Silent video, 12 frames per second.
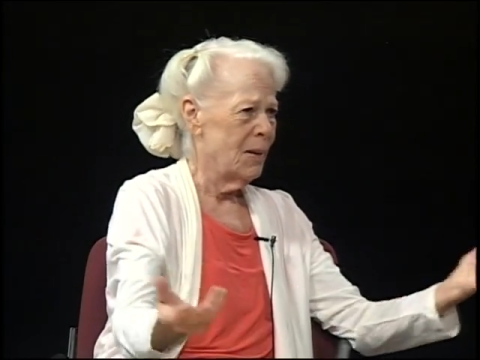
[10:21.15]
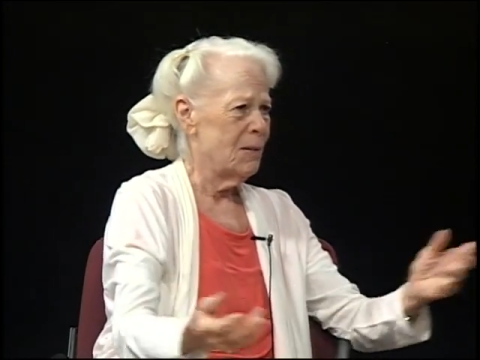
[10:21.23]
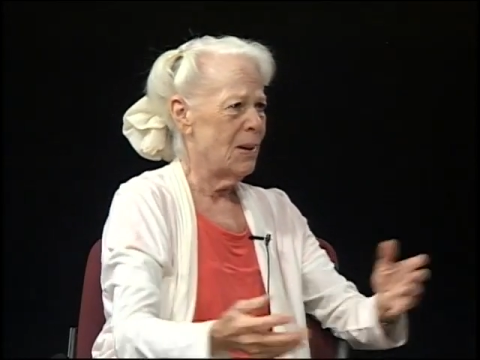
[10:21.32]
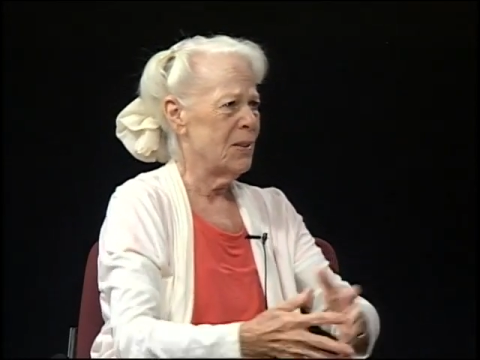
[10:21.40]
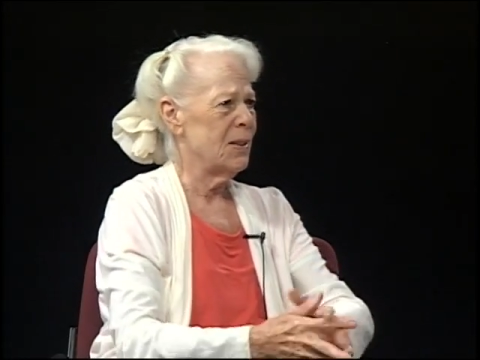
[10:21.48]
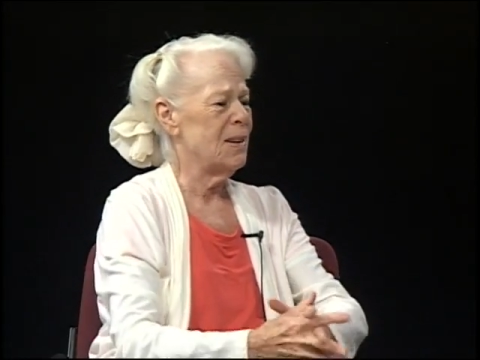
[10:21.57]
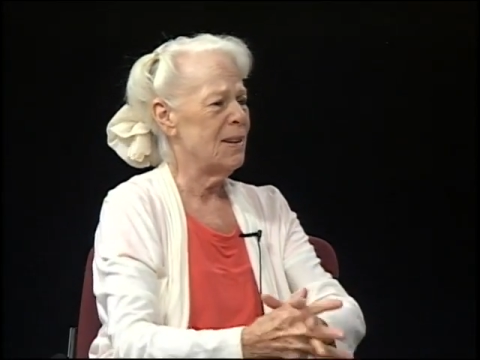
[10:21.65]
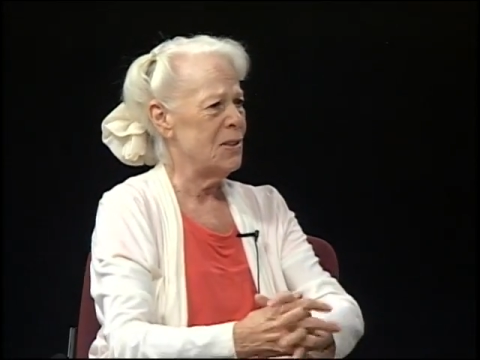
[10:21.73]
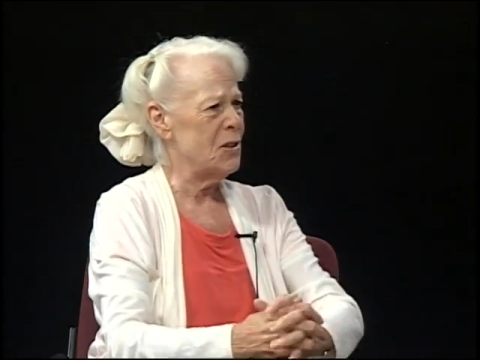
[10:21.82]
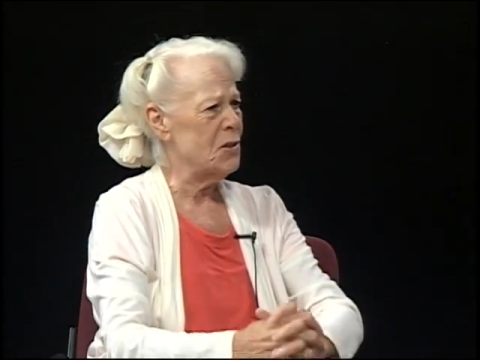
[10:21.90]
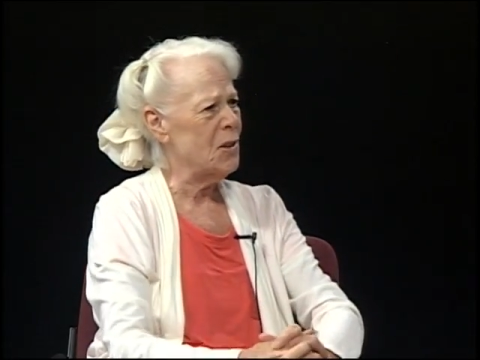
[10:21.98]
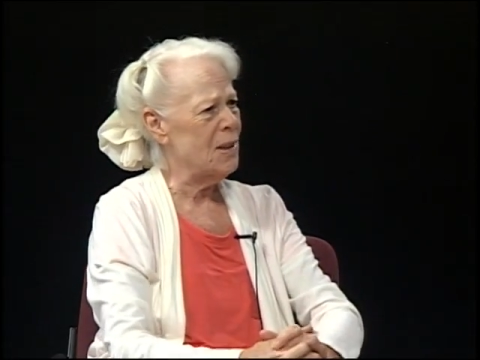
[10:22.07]
rather
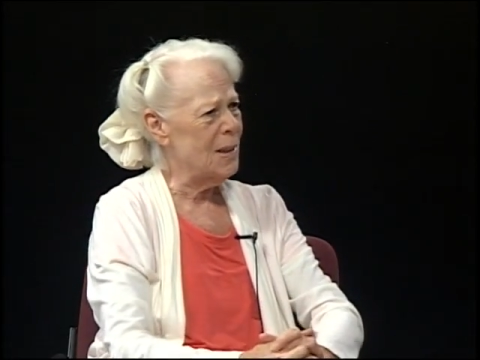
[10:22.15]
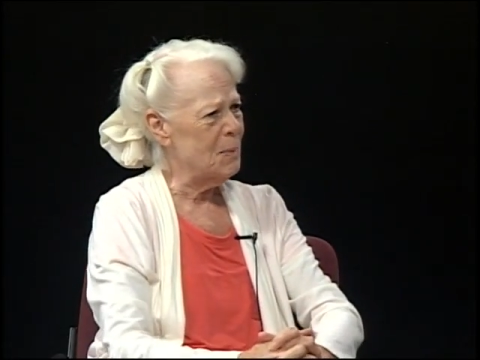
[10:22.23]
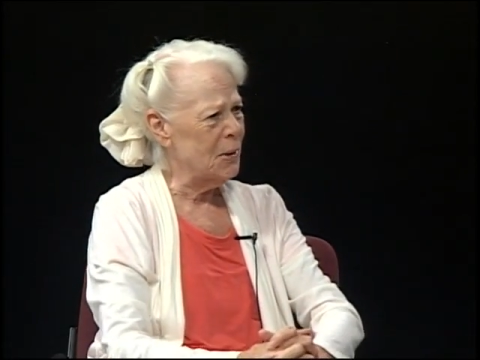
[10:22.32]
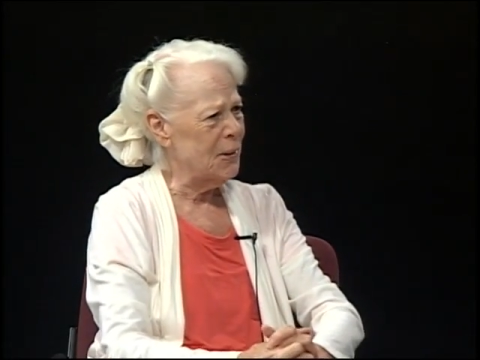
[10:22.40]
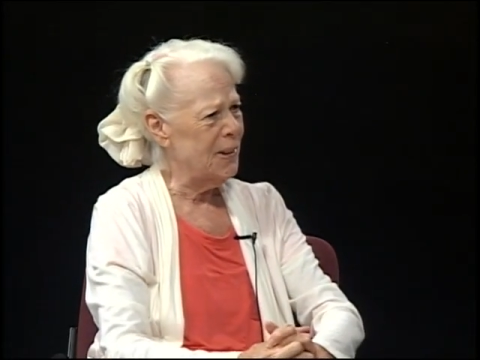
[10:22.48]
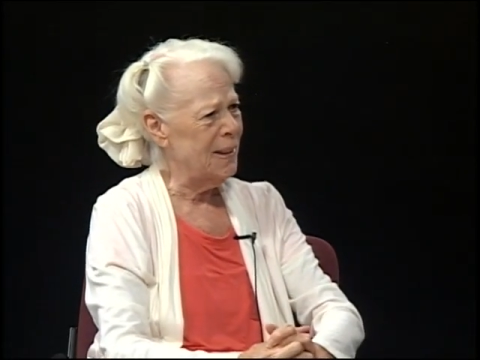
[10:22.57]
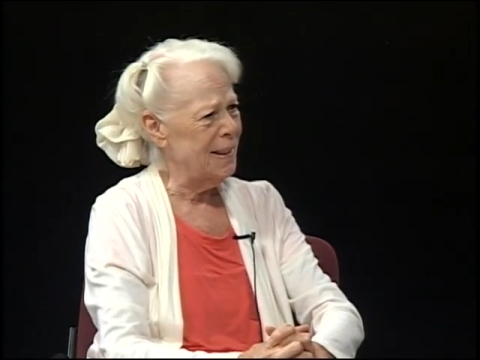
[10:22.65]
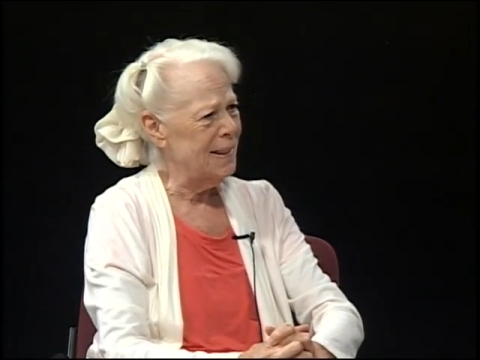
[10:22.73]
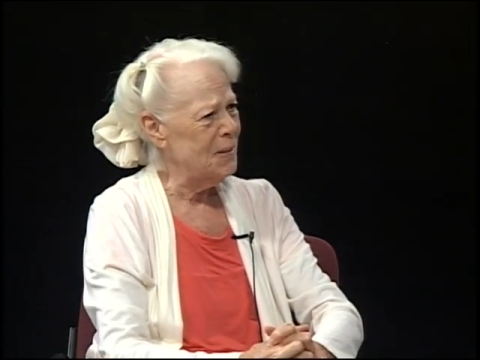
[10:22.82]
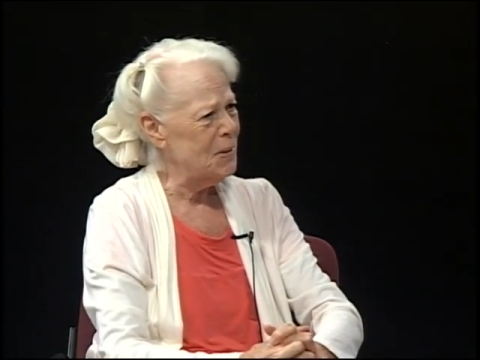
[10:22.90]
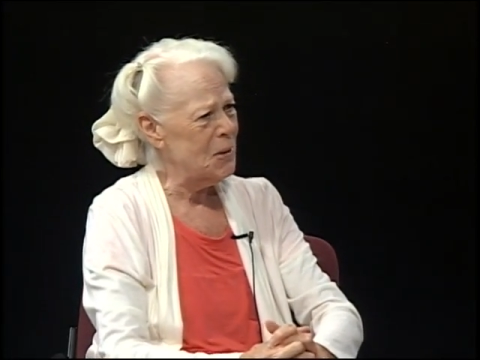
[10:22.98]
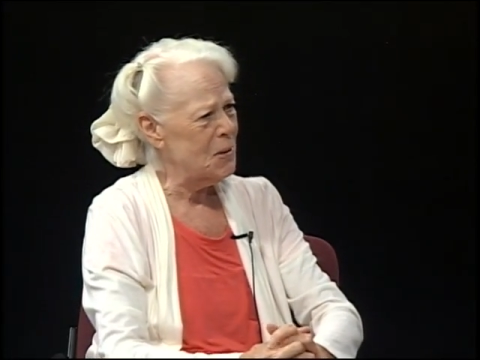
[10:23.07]
large job on her
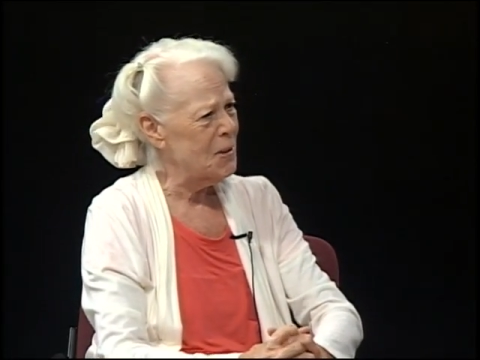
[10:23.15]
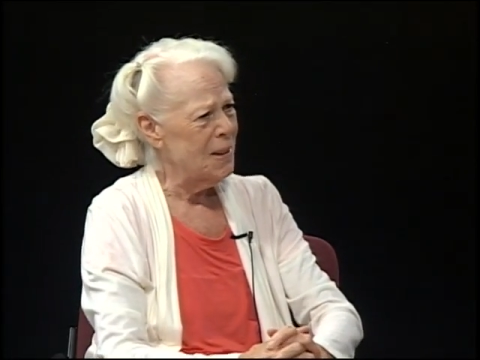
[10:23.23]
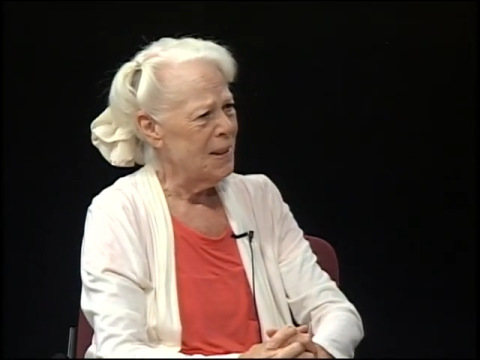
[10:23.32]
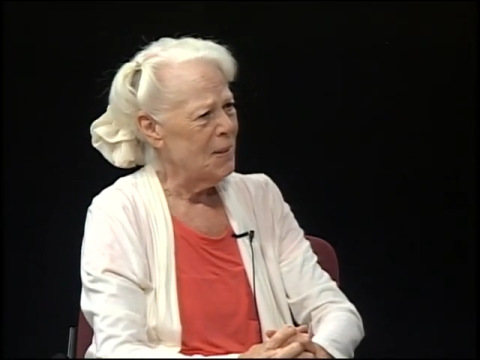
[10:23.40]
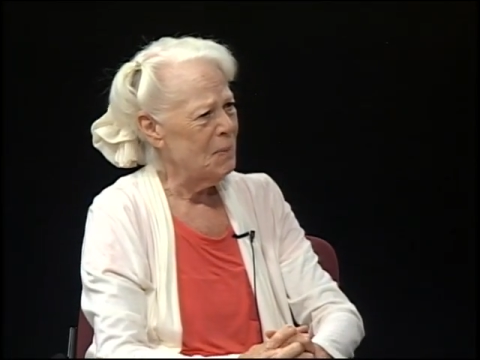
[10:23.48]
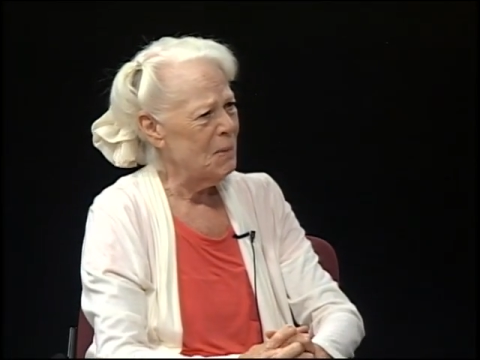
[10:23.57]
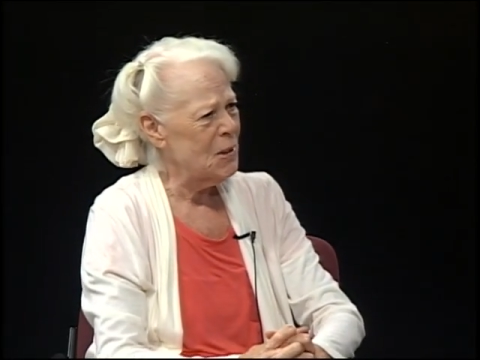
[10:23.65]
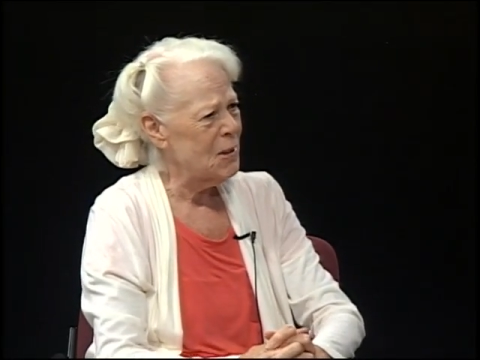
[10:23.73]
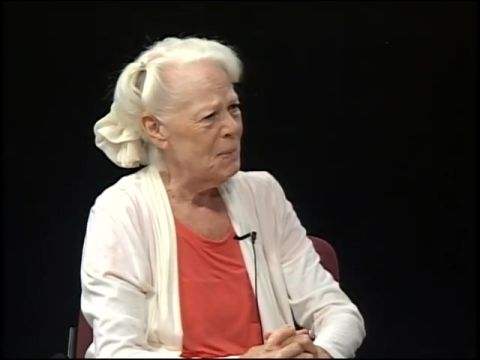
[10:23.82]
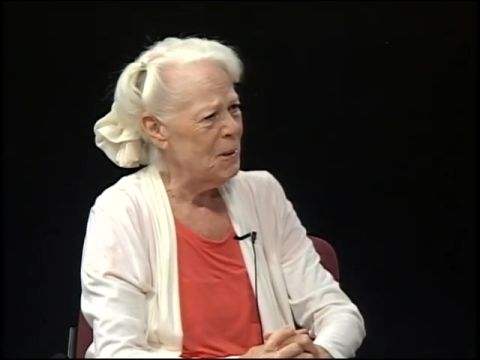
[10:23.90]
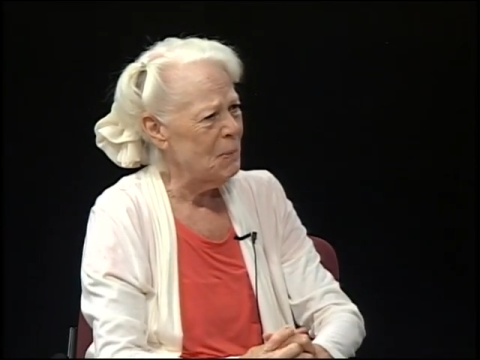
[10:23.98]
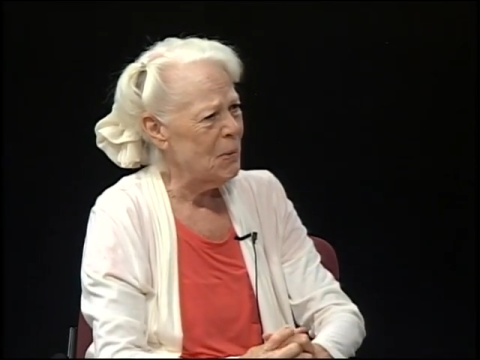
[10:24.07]
hand, which must
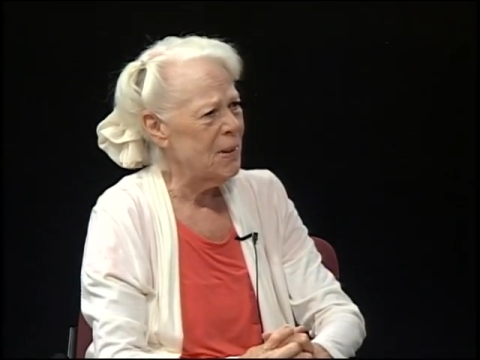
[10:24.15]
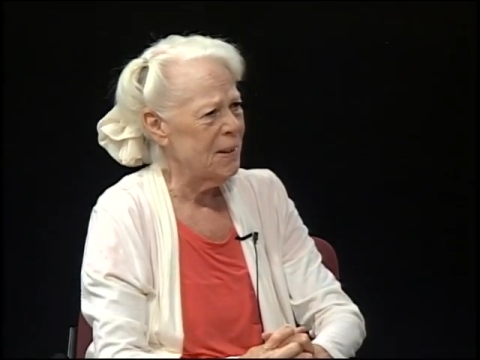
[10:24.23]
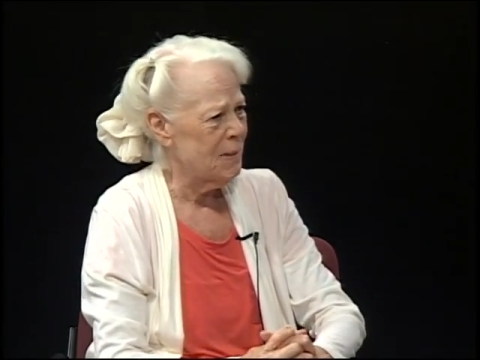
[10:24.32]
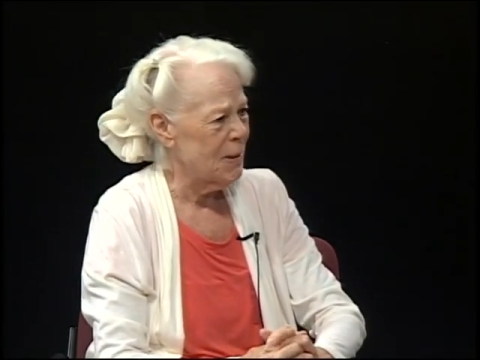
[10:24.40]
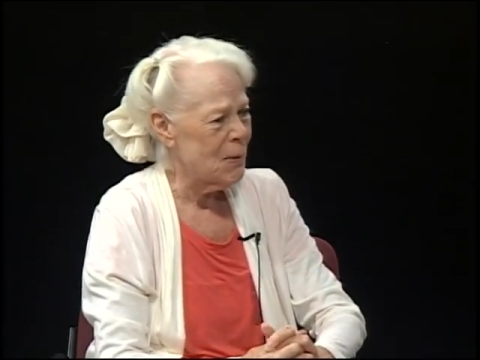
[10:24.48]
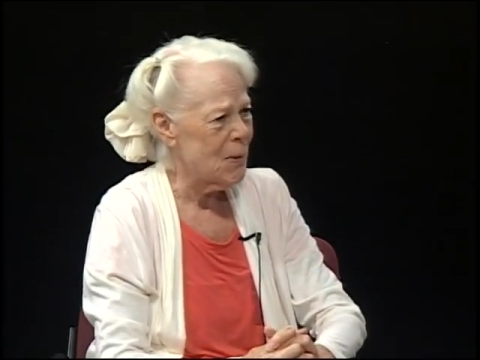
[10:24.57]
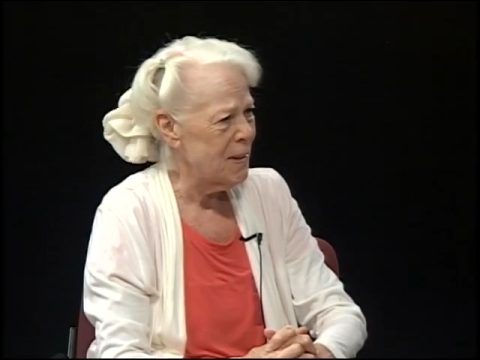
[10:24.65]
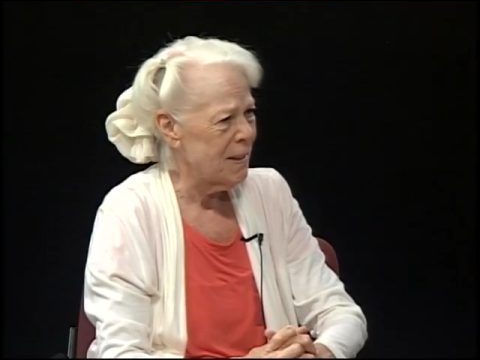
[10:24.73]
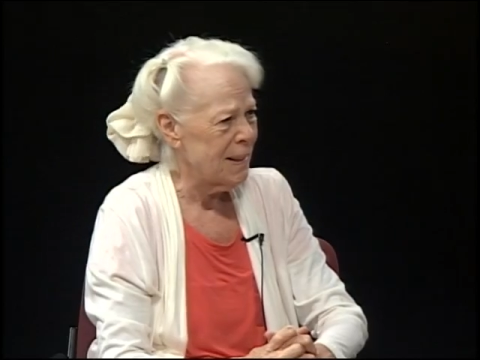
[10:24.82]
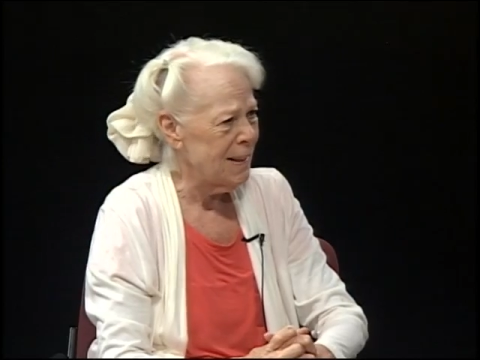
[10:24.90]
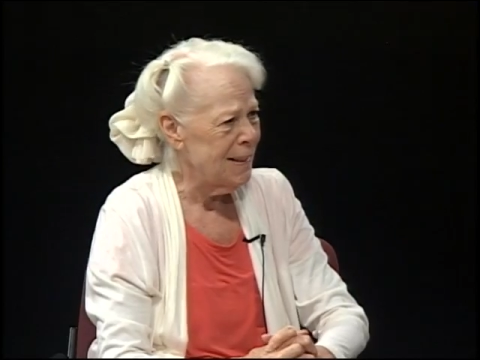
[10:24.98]
have been more than rewarding.